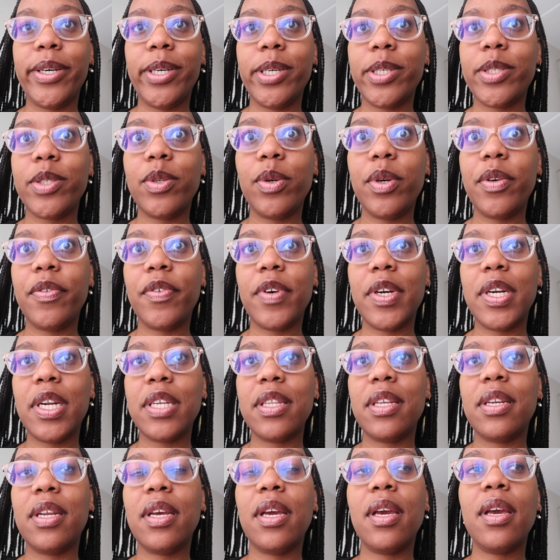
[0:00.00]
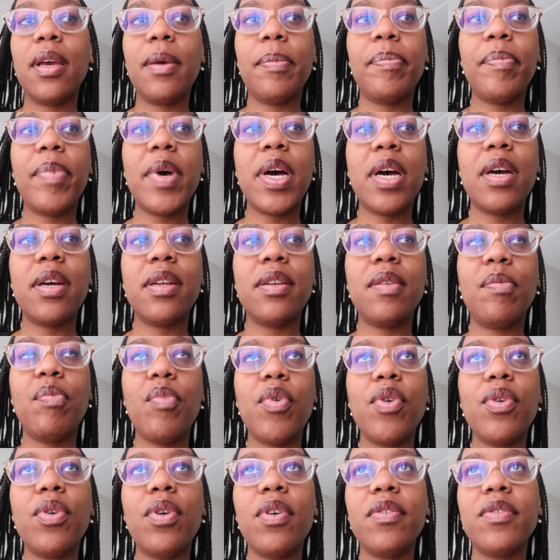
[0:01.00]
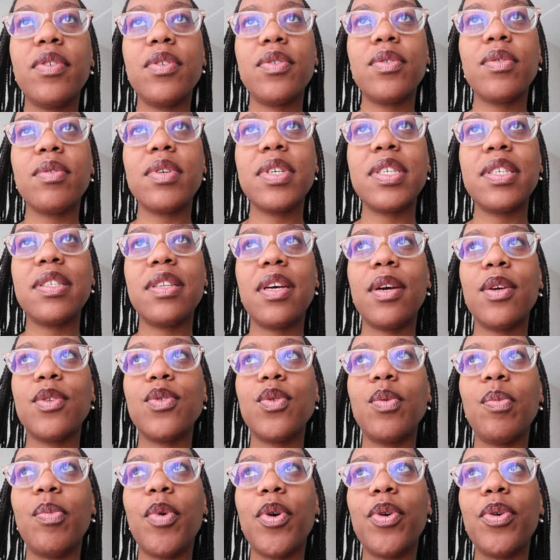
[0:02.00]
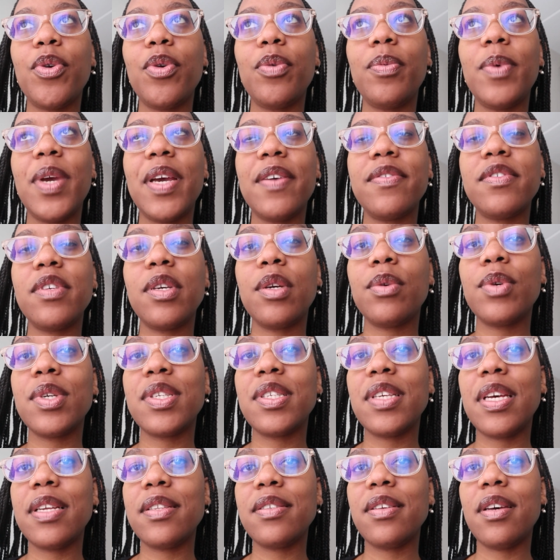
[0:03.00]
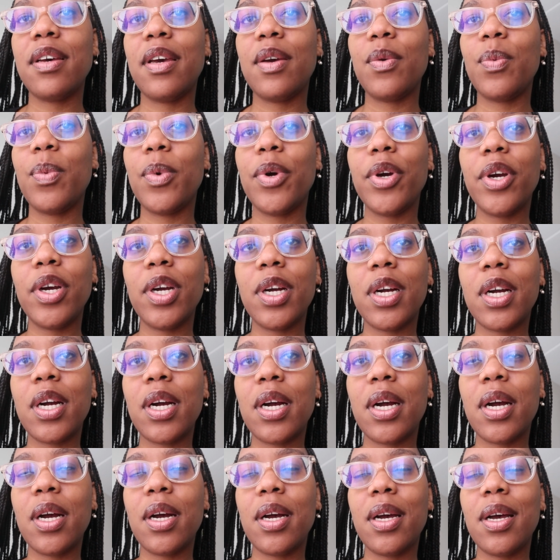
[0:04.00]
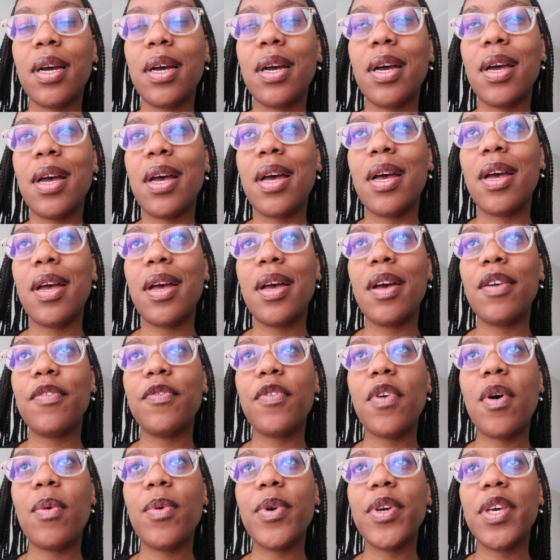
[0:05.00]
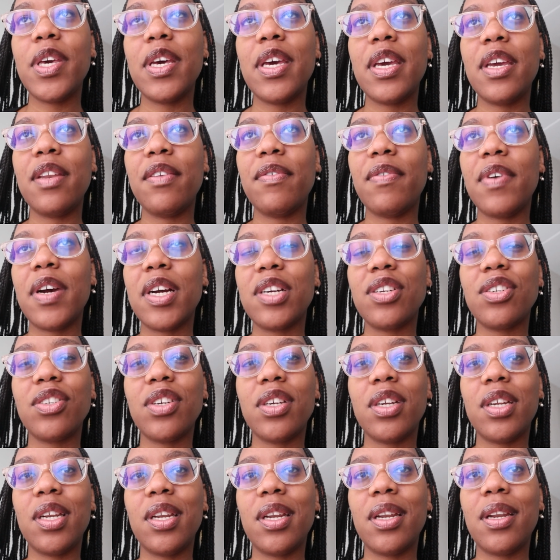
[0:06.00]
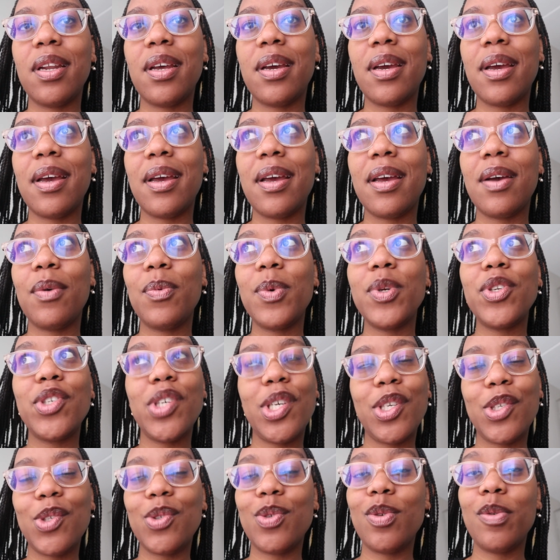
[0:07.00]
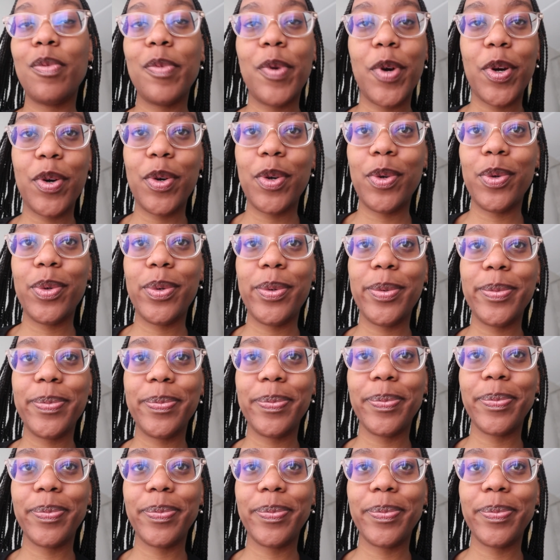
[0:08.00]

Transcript: Story for another day. But moral of the story is that tomorrow we have Secret Santa at work for our year end function, which is tomorrow.